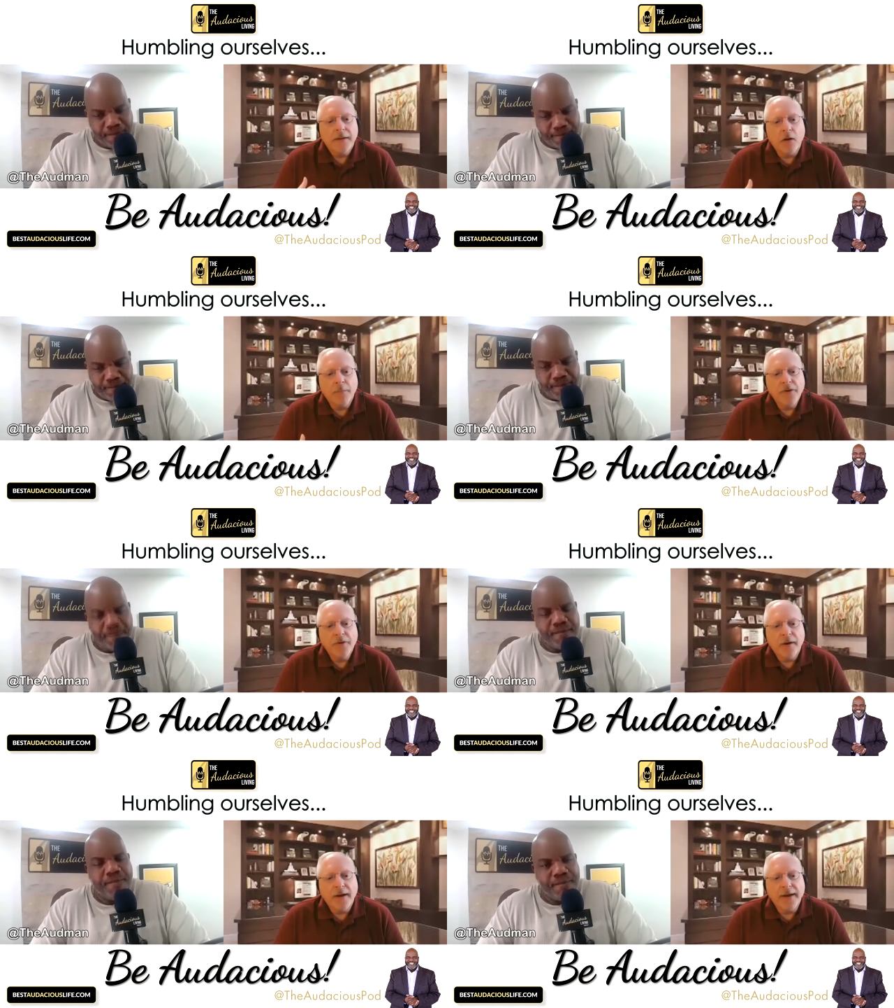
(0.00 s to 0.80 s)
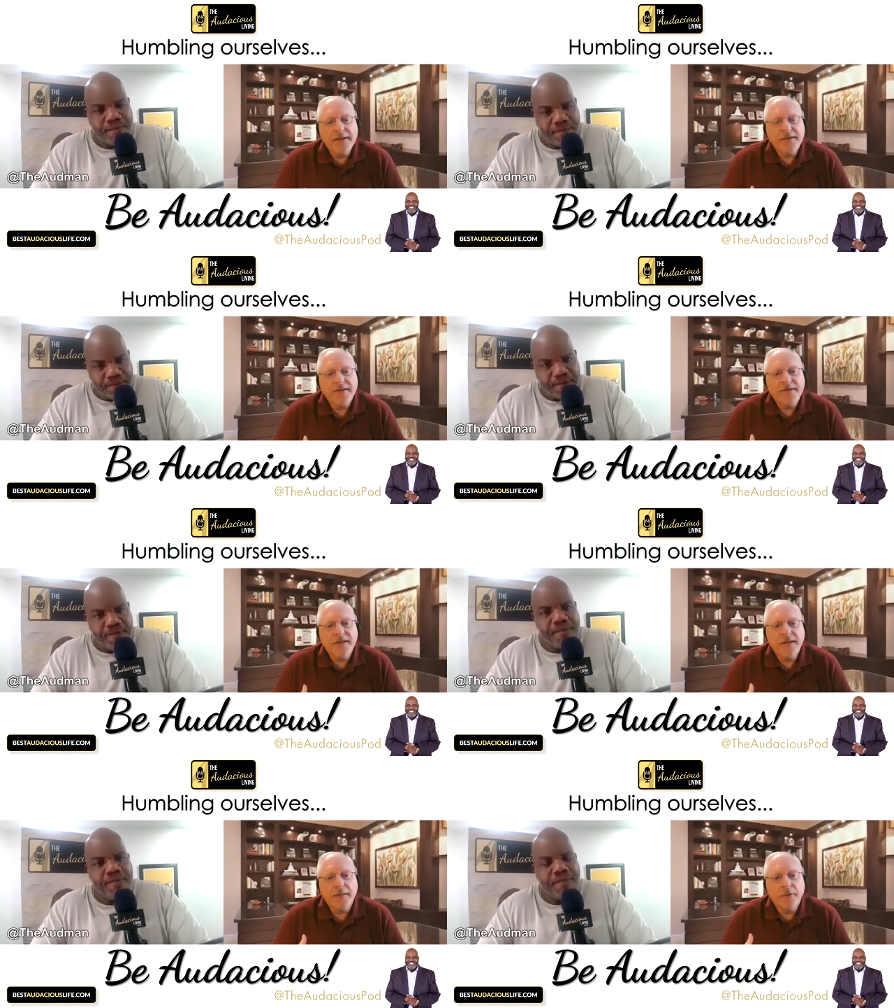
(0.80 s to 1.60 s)
Speaker 1: open your eyes and
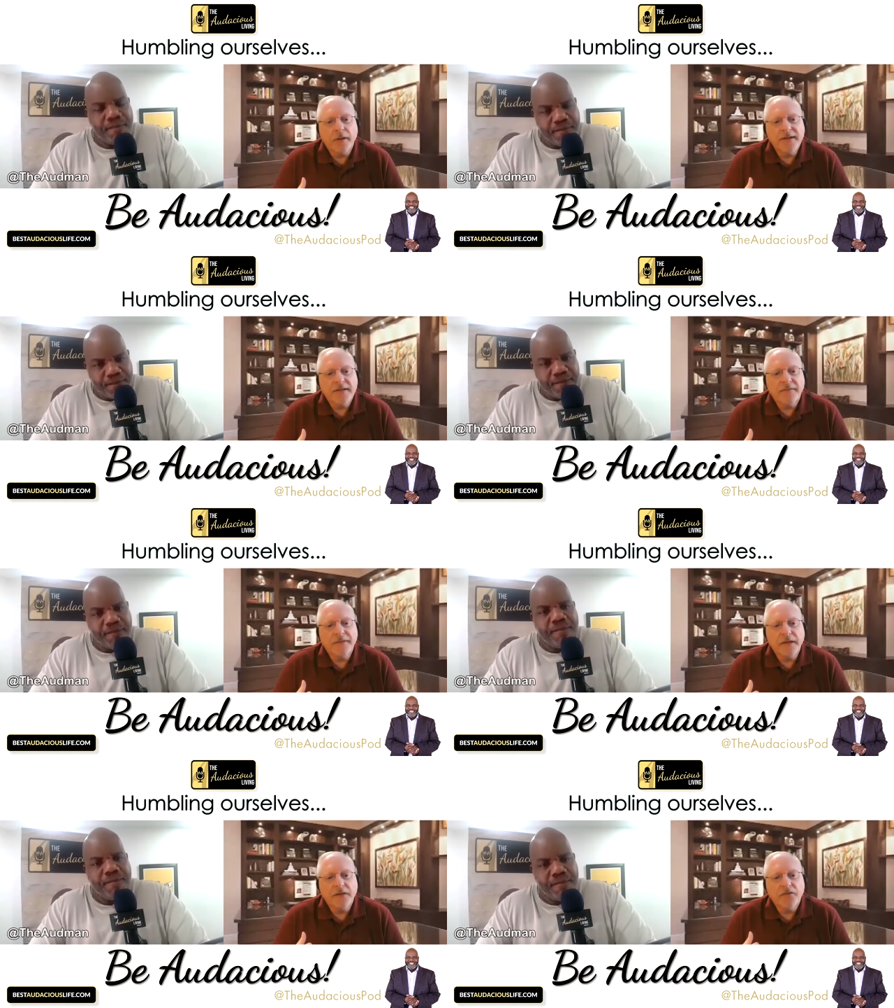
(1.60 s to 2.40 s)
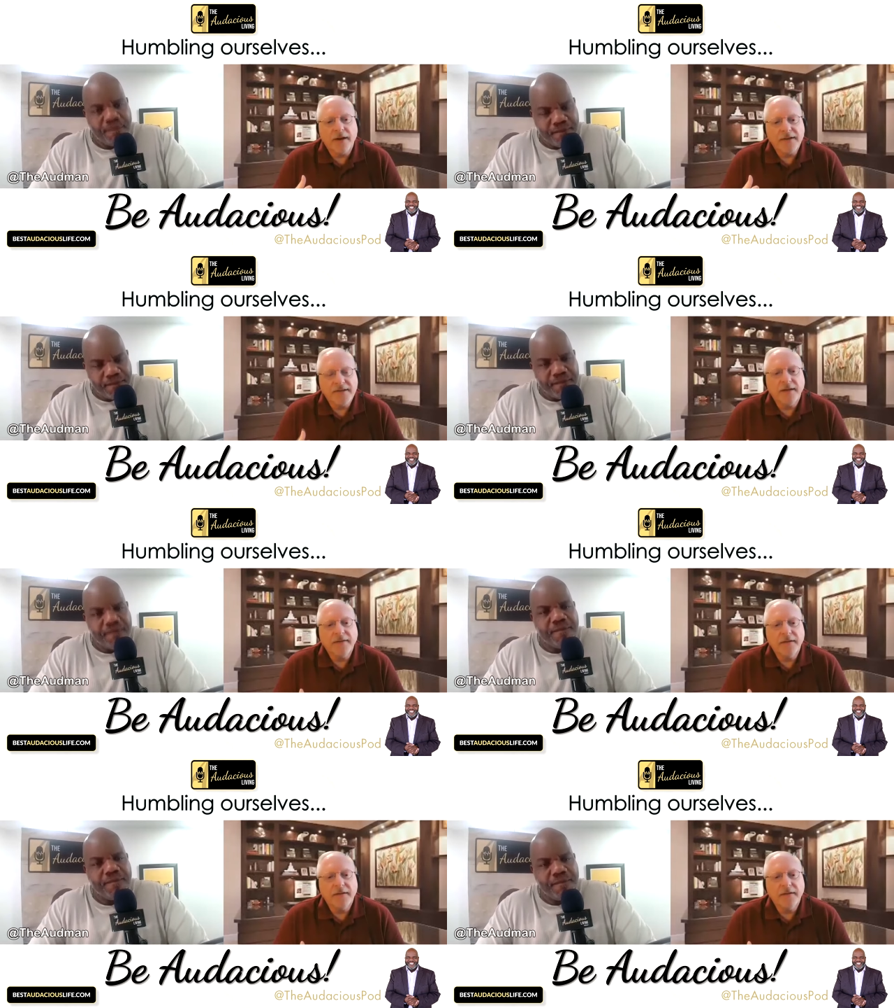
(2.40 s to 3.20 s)
see the place of the
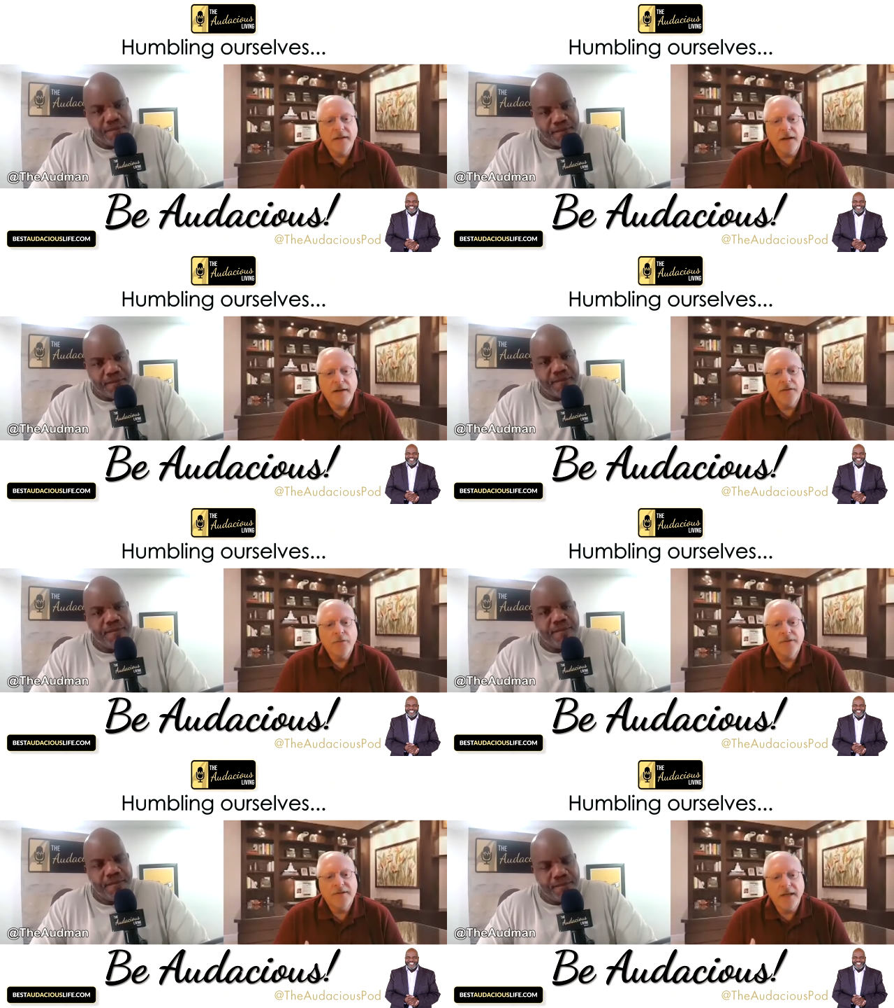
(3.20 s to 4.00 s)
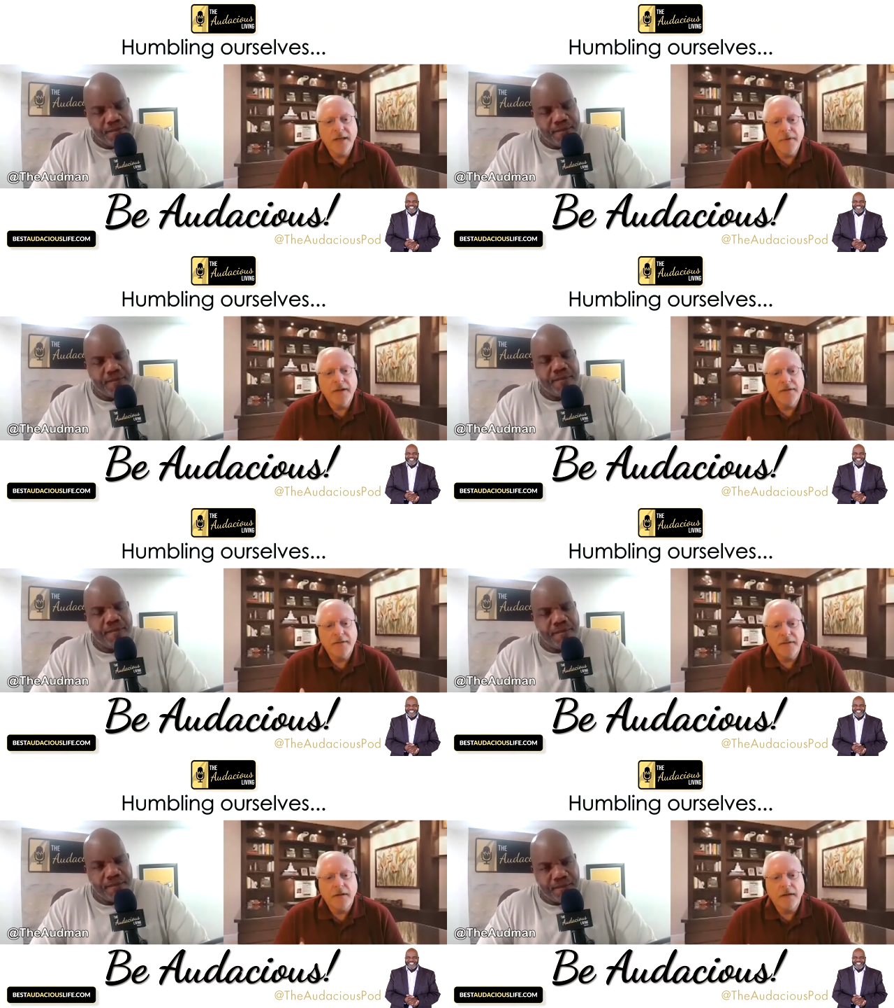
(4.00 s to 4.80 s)
transcendent god who is immanent
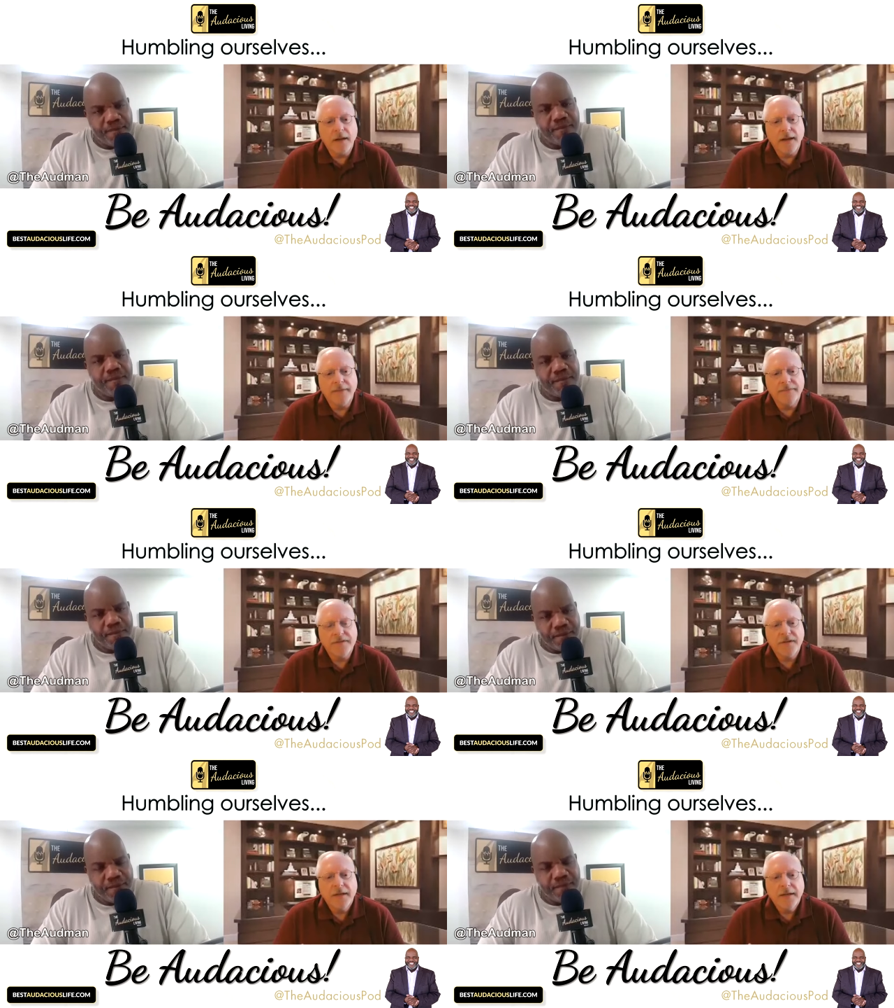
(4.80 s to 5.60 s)
in our lives